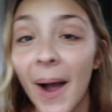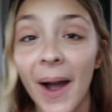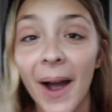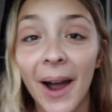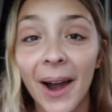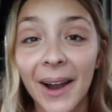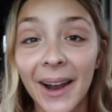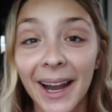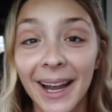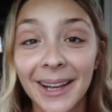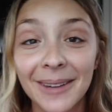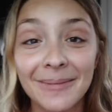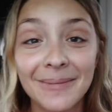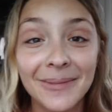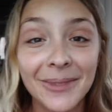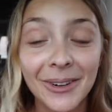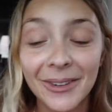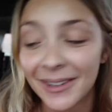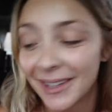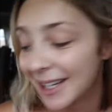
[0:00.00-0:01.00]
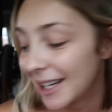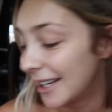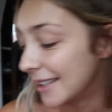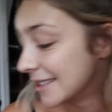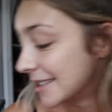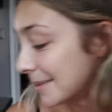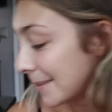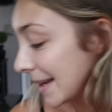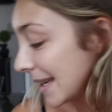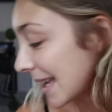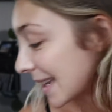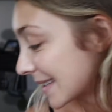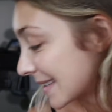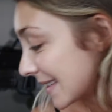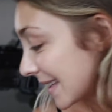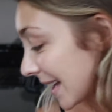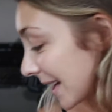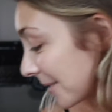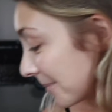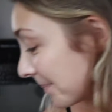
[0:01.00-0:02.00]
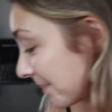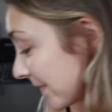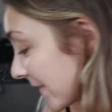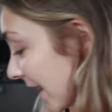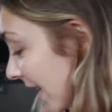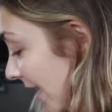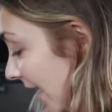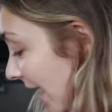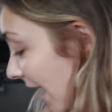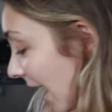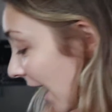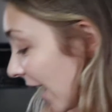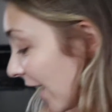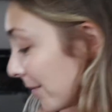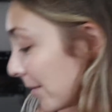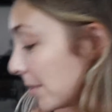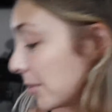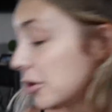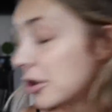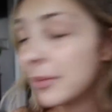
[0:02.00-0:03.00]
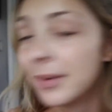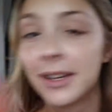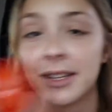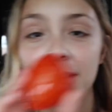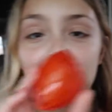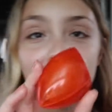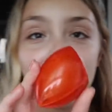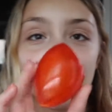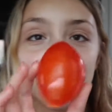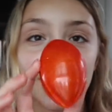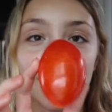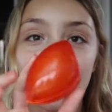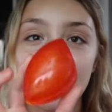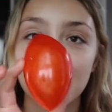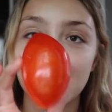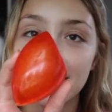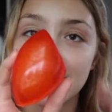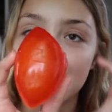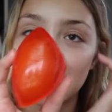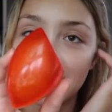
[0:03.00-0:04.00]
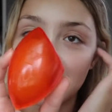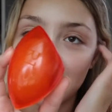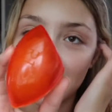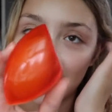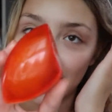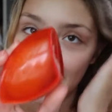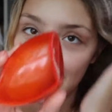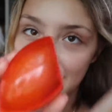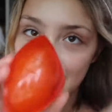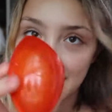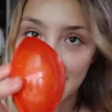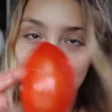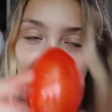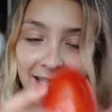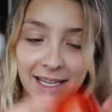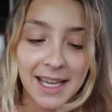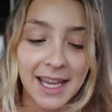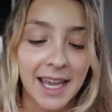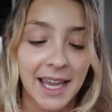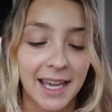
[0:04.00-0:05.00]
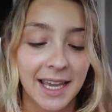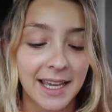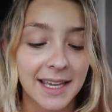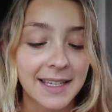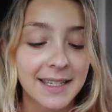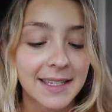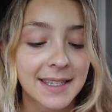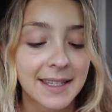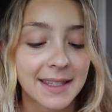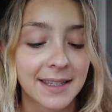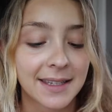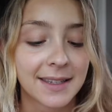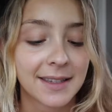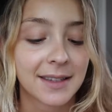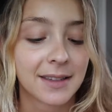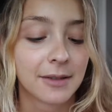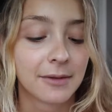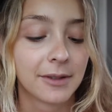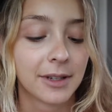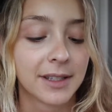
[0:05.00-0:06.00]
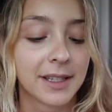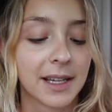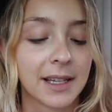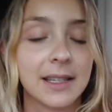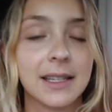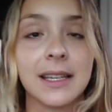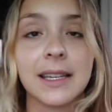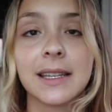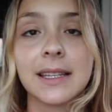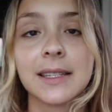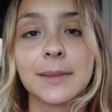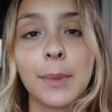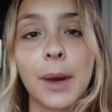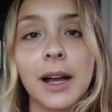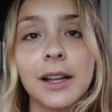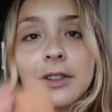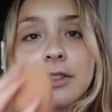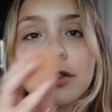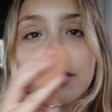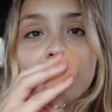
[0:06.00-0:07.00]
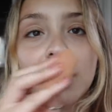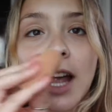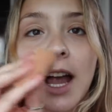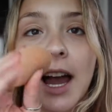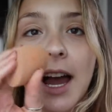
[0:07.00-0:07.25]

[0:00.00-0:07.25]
All right, moving on to my next thing. I have my beauty blender here in this little handy dandy case. This is the Real Technique sponge.